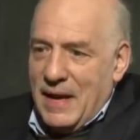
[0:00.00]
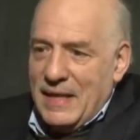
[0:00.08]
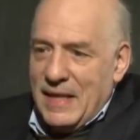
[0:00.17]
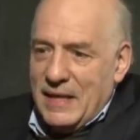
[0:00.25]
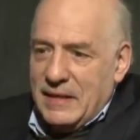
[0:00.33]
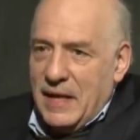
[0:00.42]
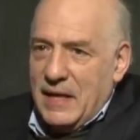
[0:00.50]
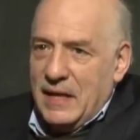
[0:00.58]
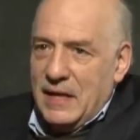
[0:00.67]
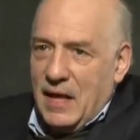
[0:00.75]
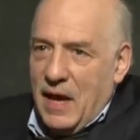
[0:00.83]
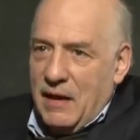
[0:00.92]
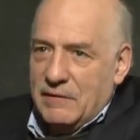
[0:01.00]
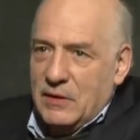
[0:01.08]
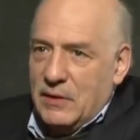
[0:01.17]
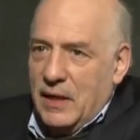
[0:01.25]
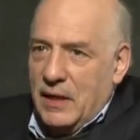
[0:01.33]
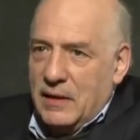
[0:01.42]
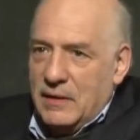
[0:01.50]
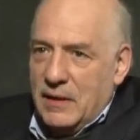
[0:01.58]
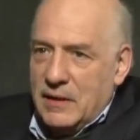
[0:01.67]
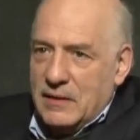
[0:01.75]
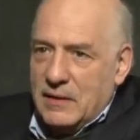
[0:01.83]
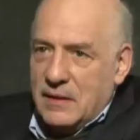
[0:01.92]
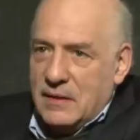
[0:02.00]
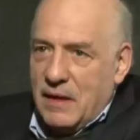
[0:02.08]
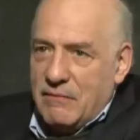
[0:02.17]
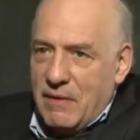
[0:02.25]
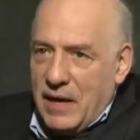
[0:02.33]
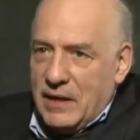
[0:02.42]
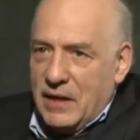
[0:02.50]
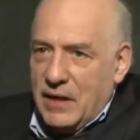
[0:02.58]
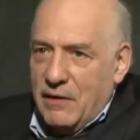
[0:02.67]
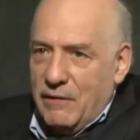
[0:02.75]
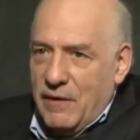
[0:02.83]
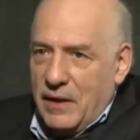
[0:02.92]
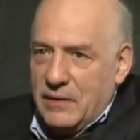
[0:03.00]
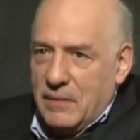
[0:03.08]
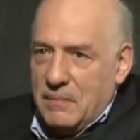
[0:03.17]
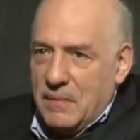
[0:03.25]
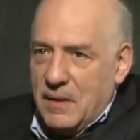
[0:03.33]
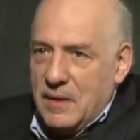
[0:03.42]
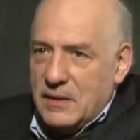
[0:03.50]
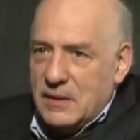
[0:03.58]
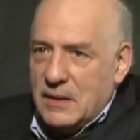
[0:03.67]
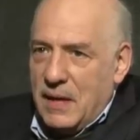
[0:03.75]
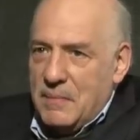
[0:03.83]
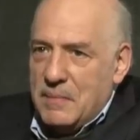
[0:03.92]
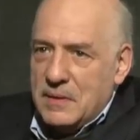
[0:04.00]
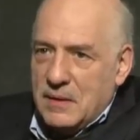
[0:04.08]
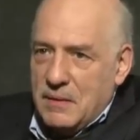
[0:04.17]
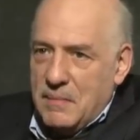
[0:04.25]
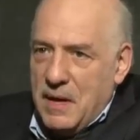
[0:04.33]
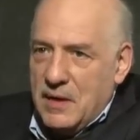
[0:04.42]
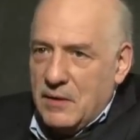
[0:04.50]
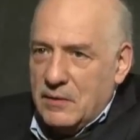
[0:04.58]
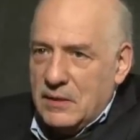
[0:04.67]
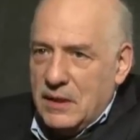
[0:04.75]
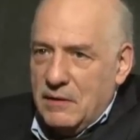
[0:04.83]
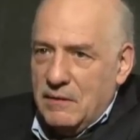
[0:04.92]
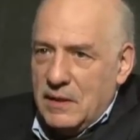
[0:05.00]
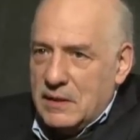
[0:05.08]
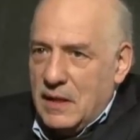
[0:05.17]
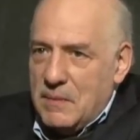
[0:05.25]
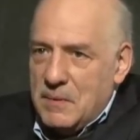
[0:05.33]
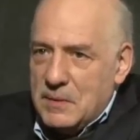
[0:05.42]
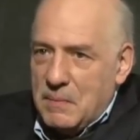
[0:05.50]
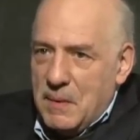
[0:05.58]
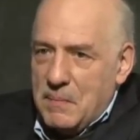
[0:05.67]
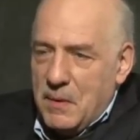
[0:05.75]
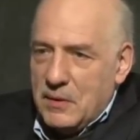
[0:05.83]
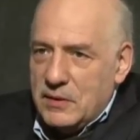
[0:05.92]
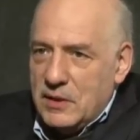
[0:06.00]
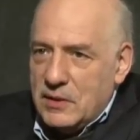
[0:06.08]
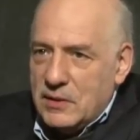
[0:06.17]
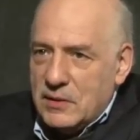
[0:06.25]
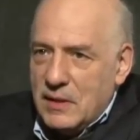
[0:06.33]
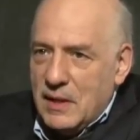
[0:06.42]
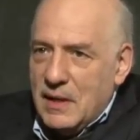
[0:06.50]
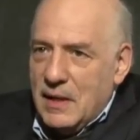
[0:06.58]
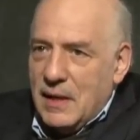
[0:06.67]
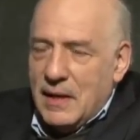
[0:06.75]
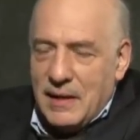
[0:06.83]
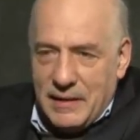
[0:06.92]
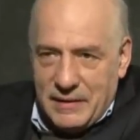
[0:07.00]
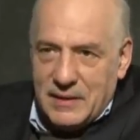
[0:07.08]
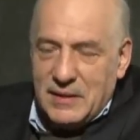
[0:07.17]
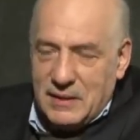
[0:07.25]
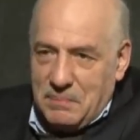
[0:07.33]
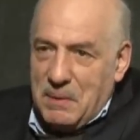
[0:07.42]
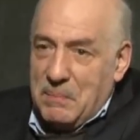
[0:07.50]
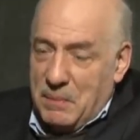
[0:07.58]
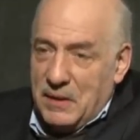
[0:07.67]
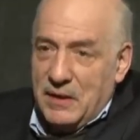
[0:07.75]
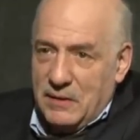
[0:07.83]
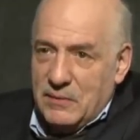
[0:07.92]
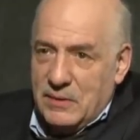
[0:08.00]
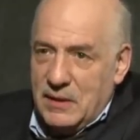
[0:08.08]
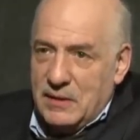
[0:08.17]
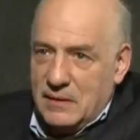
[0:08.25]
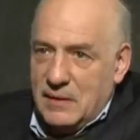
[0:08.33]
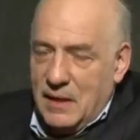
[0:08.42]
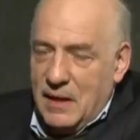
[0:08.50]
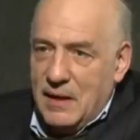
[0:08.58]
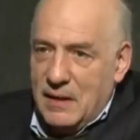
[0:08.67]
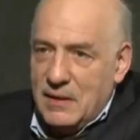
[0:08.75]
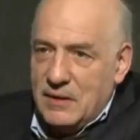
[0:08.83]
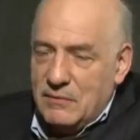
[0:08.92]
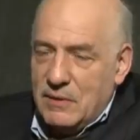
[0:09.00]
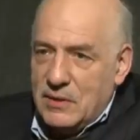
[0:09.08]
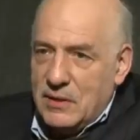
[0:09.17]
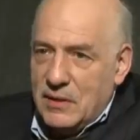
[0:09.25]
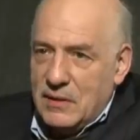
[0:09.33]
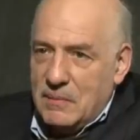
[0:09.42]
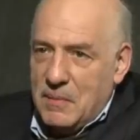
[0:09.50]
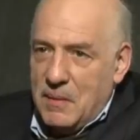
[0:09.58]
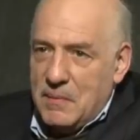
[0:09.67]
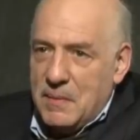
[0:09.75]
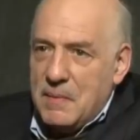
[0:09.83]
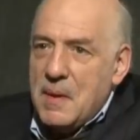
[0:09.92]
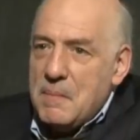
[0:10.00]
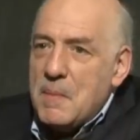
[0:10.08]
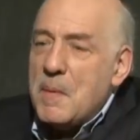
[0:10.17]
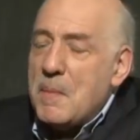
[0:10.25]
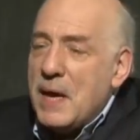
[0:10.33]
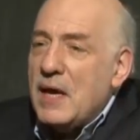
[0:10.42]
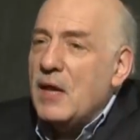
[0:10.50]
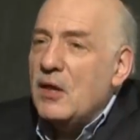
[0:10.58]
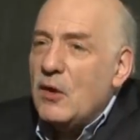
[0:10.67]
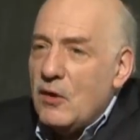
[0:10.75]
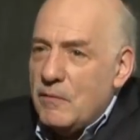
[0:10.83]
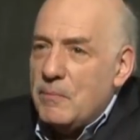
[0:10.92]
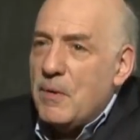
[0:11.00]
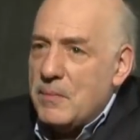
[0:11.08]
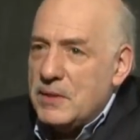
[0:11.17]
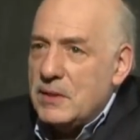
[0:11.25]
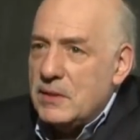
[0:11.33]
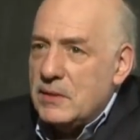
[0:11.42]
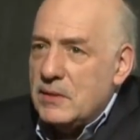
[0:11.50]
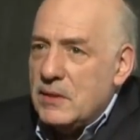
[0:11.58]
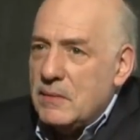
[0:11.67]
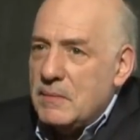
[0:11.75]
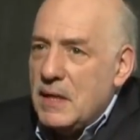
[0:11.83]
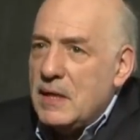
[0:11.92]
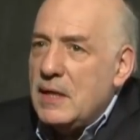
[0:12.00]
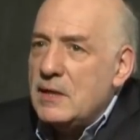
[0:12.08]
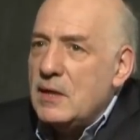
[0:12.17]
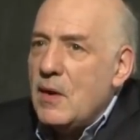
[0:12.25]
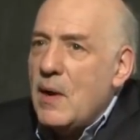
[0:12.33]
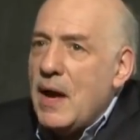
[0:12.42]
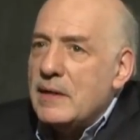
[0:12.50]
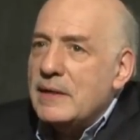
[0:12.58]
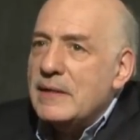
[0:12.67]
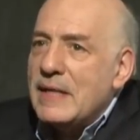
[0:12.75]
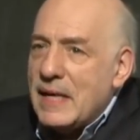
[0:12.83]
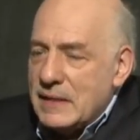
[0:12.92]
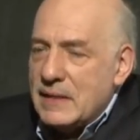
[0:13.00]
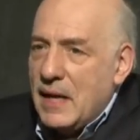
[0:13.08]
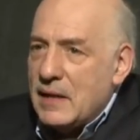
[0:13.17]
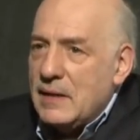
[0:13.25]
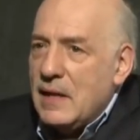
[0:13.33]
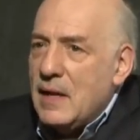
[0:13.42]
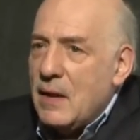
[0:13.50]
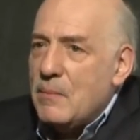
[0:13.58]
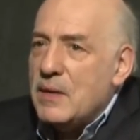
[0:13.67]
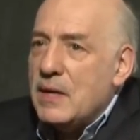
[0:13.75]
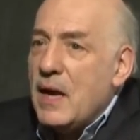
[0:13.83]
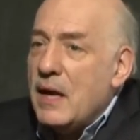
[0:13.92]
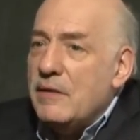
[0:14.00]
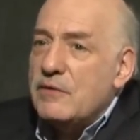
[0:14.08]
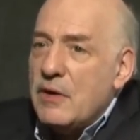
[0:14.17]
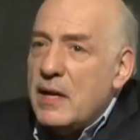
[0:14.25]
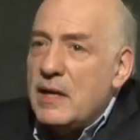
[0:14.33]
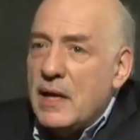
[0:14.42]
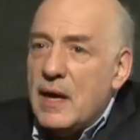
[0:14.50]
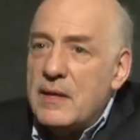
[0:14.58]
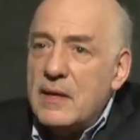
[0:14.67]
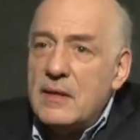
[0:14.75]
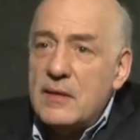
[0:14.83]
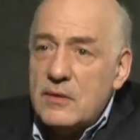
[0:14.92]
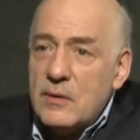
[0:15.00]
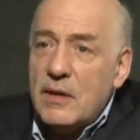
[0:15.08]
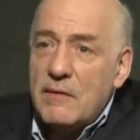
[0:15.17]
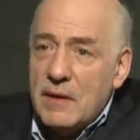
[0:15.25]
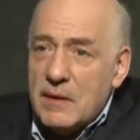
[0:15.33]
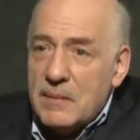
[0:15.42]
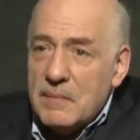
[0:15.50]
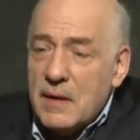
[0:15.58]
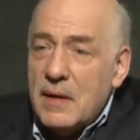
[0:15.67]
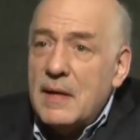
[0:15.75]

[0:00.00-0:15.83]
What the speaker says: in their daily lives, looking at things that directly affect them, statements that are made on TV, statements by politicians. This is a big political season here in this region at the moment. People are making a lot of promises to them. They need to know how to test that. And with the kind of training I think that you're giving them,